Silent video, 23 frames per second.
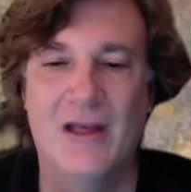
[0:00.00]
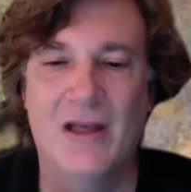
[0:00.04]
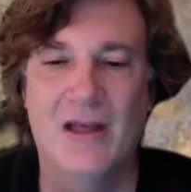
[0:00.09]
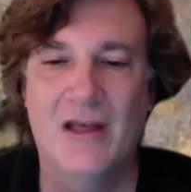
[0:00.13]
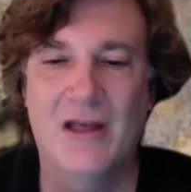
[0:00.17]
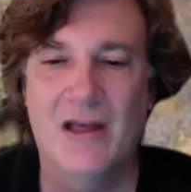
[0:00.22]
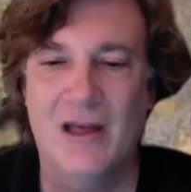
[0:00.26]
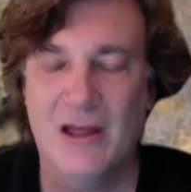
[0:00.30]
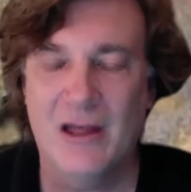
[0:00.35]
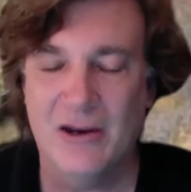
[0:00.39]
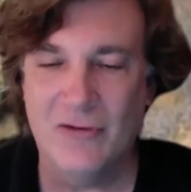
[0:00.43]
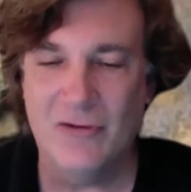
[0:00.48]

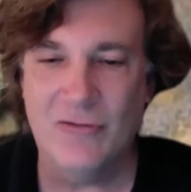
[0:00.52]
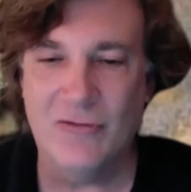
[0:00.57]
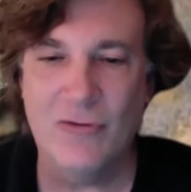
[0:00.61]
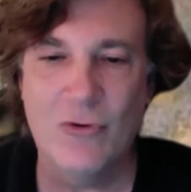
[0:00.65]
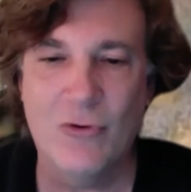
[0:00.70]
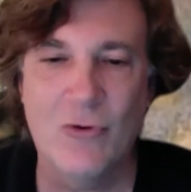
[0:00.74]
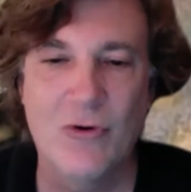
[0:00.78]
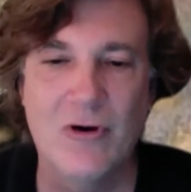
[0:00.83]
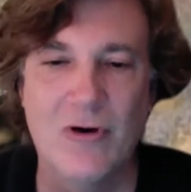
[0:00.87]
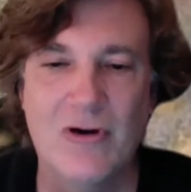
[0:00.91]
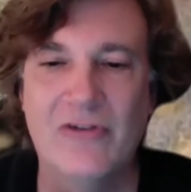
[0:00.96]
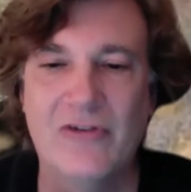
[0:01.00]
And of
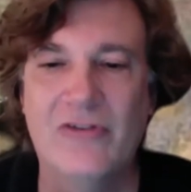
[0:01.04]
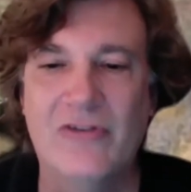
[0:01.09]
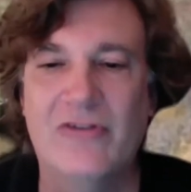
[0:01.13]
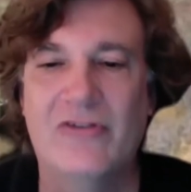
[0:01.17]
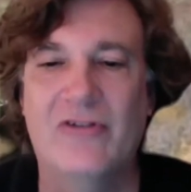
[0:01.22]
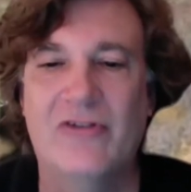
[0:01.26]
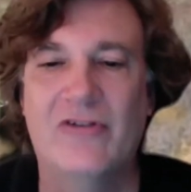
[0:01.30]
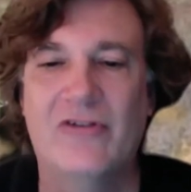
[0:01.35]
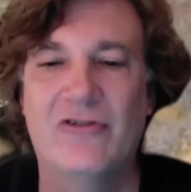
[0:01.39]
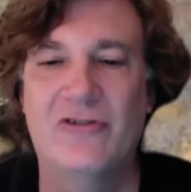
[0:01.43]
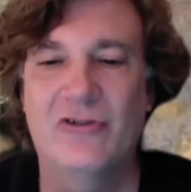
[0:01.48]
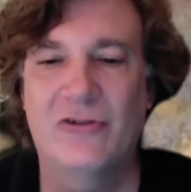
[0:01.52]
course,
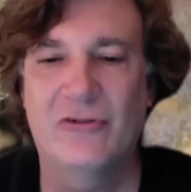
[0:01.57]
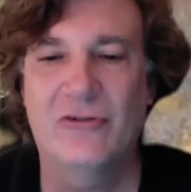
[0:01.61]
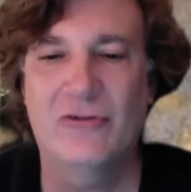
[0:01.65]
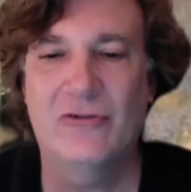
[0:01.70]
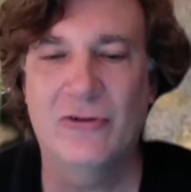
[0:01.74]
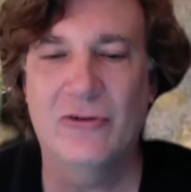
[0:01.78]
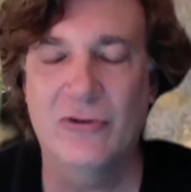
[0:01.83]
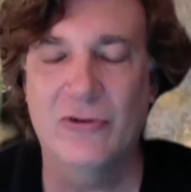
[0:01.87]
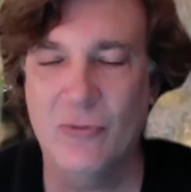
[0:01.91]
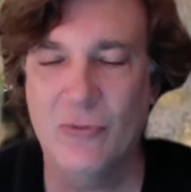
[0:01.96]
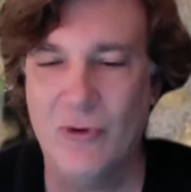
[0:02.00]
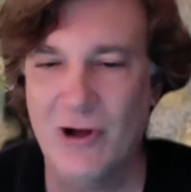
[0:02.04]
the children
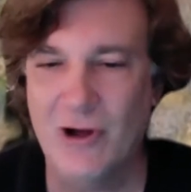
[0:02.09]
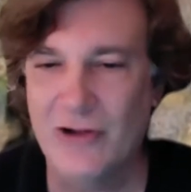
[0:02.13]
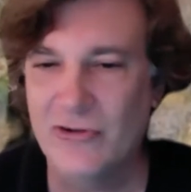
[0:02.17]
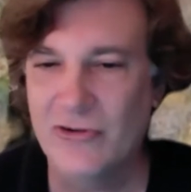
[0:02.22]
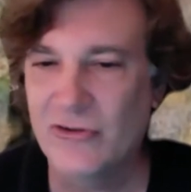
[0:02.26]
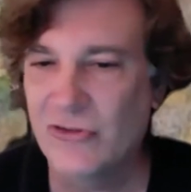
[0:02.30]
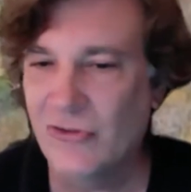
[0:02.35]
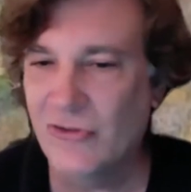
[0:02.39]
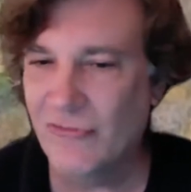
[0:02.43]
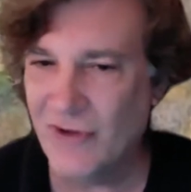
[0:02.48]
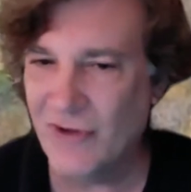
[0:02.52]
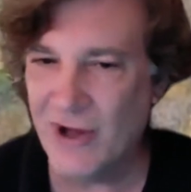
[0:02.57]
who watched
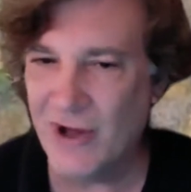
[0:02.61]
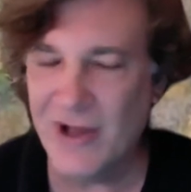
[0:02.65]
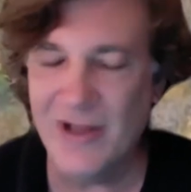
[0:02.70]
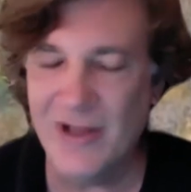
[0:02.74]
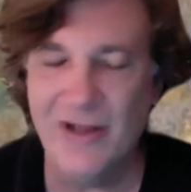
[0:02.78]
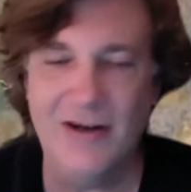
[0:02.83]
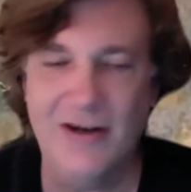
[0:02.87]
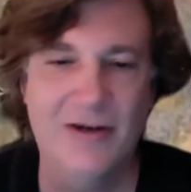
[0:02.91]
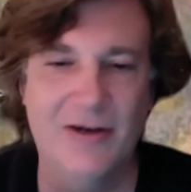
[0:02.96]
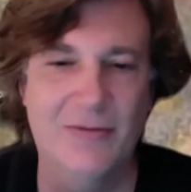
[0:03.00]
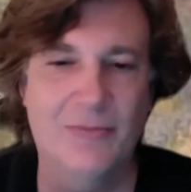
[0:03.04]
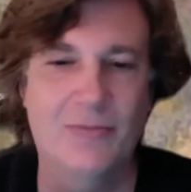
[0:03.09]
the
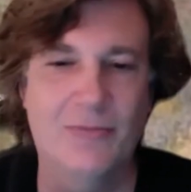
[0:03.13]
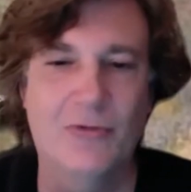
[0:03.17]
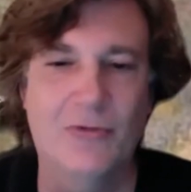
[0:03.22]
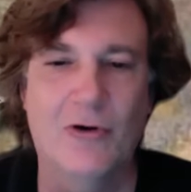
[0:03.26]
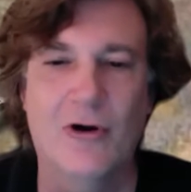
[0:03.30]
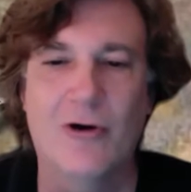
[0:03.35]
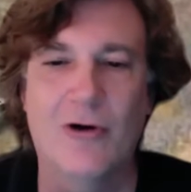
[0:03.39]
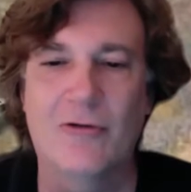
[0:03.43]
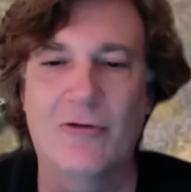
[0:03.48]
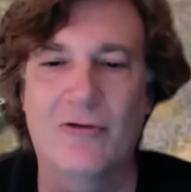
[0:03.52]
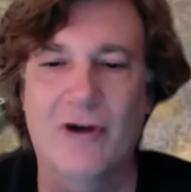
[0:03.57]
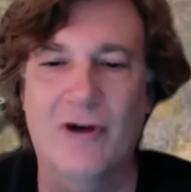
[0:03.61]
violent
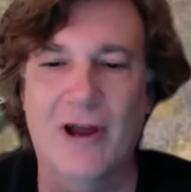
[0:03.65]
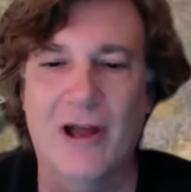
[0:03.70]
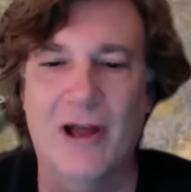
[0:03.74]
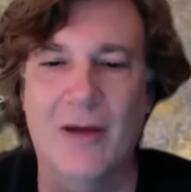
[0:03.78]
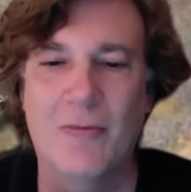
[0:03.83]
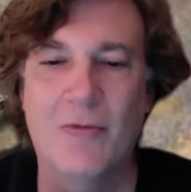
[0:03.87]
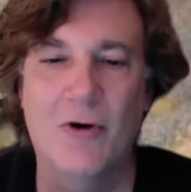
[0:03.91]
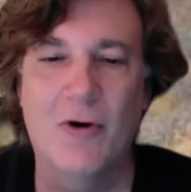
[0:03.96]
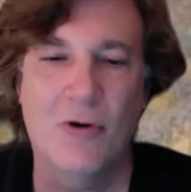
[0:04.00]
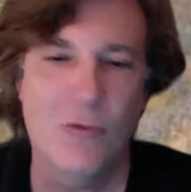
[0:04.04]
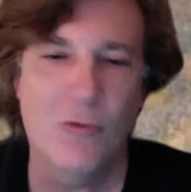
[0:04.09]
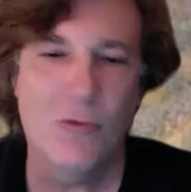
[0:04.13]
program
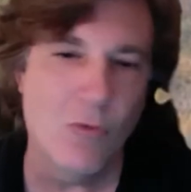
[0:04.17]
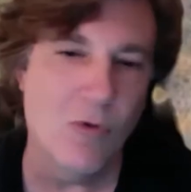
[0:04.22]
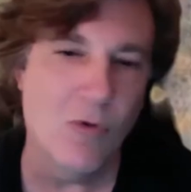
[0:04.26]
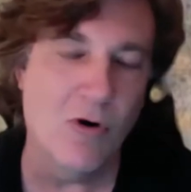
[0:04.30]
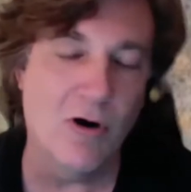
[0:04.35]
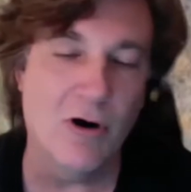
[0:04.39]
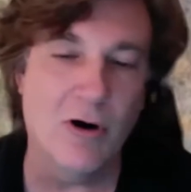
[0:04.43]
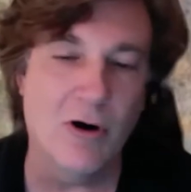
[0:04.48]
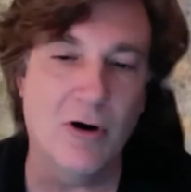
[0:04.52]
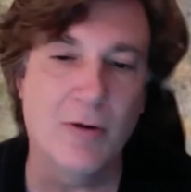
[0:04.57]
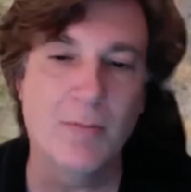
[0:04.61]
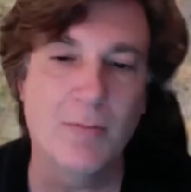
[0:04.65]

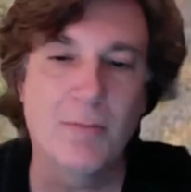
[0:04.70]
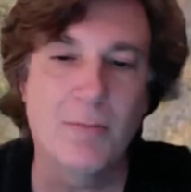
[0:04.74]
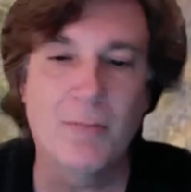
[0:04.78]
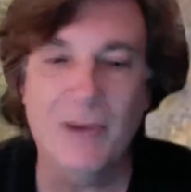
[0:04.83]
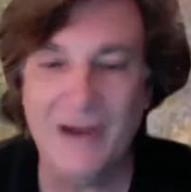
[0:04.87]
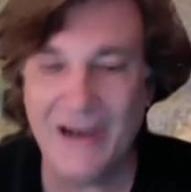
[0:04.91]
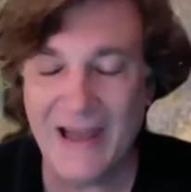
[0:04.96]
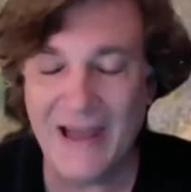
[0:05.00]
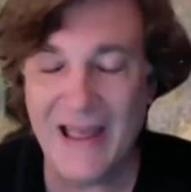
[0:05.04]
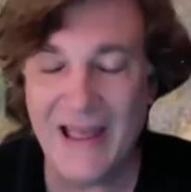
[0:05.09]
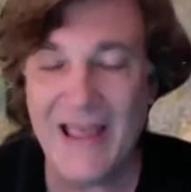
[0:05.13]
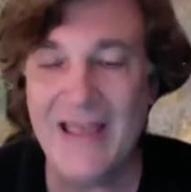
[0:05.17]
were
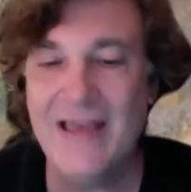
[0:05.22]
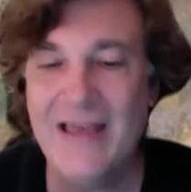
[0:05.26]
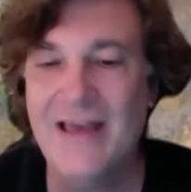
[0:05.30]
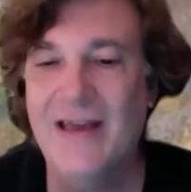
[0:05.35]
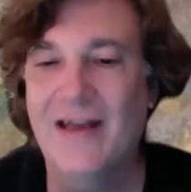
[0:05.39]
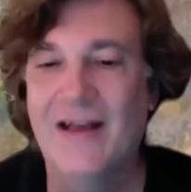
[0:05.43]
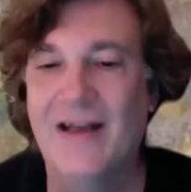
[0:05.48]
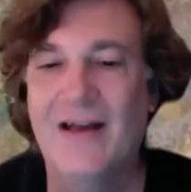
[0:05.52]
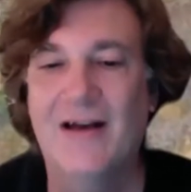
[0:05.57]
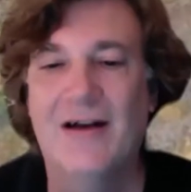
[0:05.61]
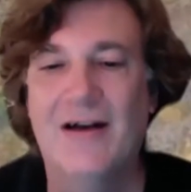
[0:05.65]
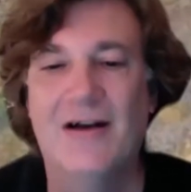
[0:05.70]
playing
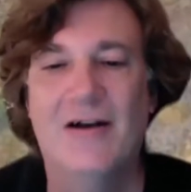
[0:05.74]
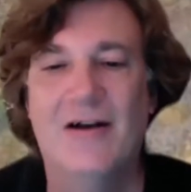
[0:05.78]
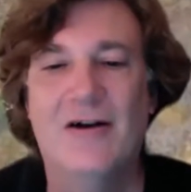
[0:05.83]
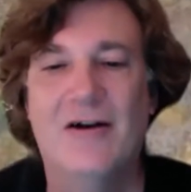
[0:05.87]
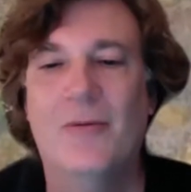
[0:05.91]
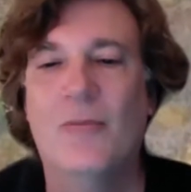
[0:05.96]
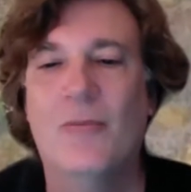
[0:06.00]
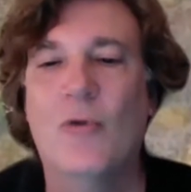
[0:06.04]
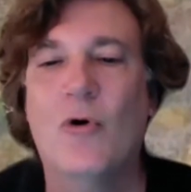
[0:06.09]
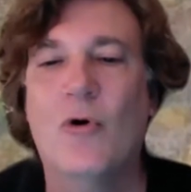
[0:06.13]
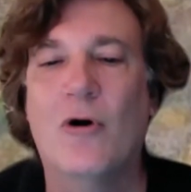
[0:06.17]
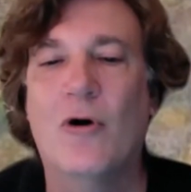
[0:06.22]

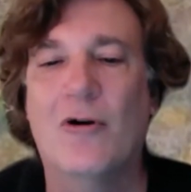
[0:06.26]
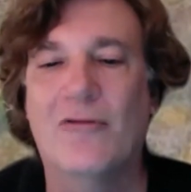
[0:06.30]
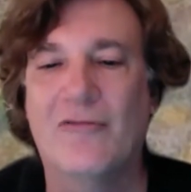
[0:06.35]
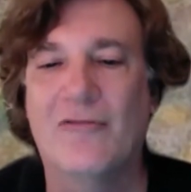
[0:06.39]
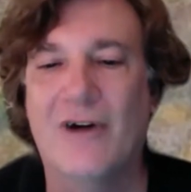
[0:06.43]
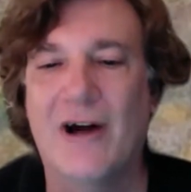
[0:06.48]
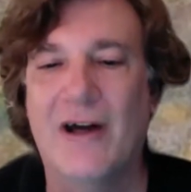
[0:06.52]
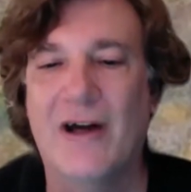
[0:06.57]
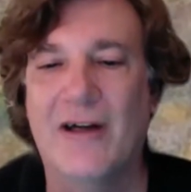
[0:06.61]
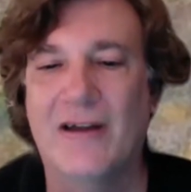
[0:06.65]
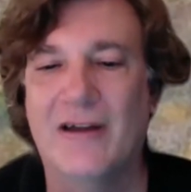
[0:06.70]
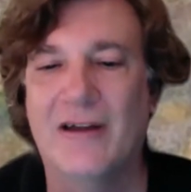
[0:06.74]
more
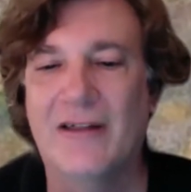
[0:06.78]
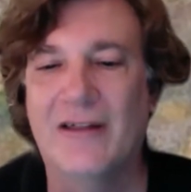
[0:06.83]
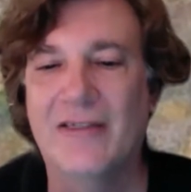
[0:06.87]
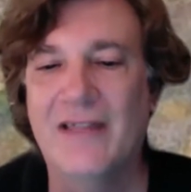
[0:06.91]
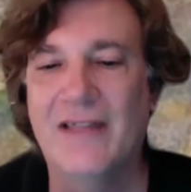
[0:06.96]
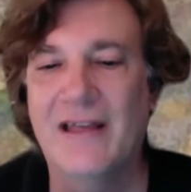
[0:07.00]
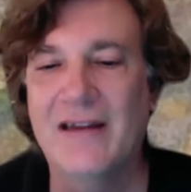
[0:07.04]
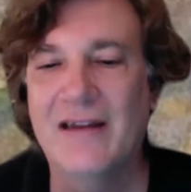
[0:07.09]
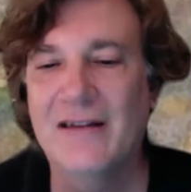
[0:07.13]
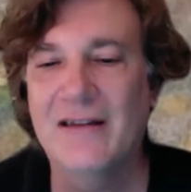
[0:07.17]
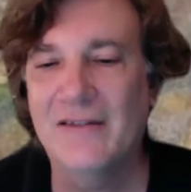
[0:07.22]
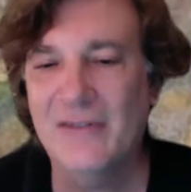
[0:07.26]
violent.
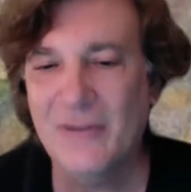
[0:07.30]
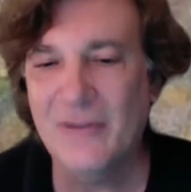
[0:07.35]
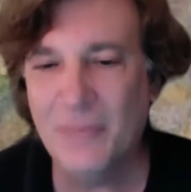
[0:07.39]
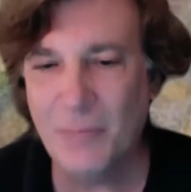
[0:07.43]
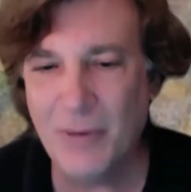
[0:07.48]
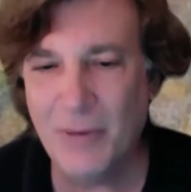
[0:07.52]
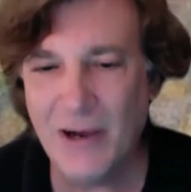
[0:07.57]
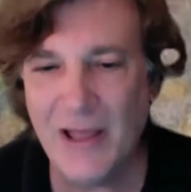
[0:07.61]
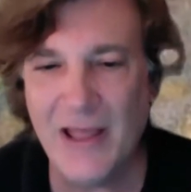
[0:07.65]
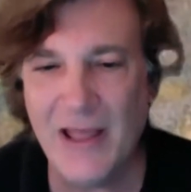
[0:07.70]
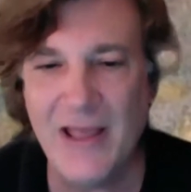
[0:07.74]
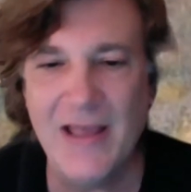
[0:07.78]
They
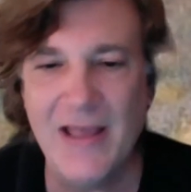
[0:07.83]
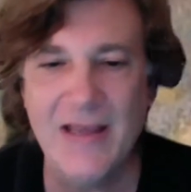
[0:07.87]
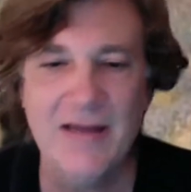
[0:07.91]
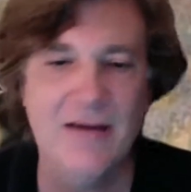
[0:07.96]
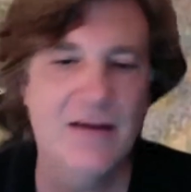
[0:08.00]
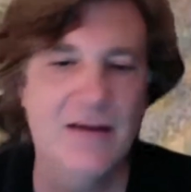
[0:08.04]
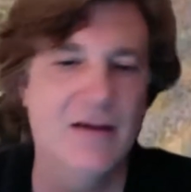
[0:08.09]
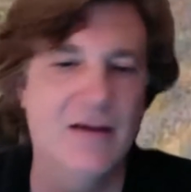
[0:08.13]
displayed